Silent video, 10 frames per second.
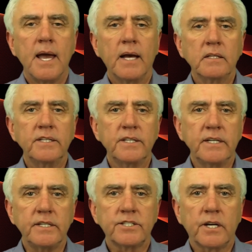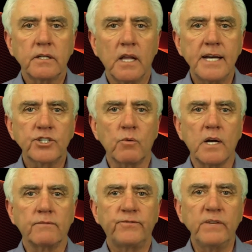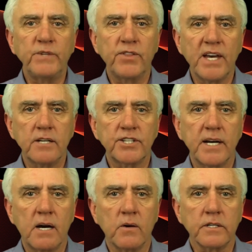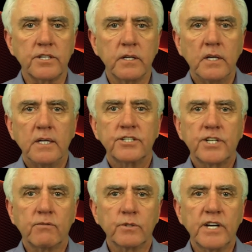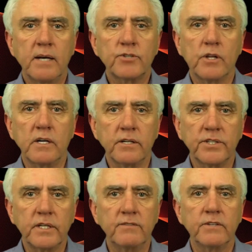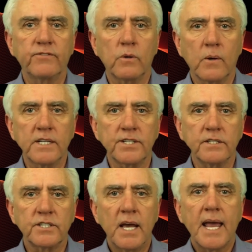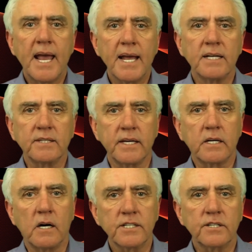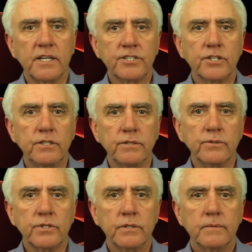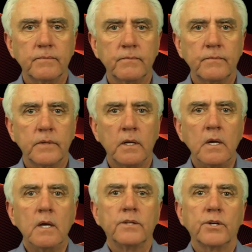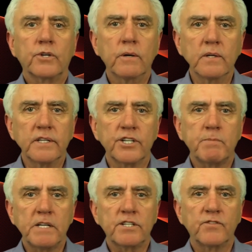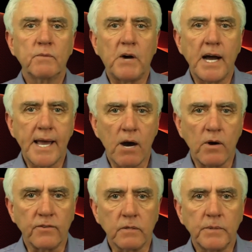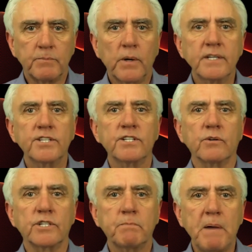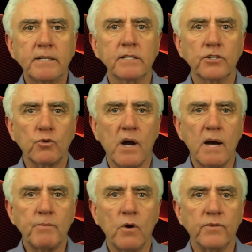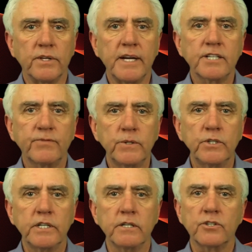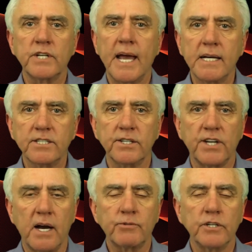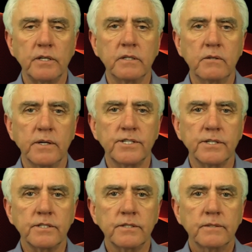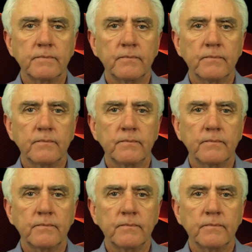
LEDs can last around 50,000 hours, several times longer than even fluorescents, and they cost less to use. They're currently expensive to buy, however, but prices are expected to drop over the next few years as adoption increases.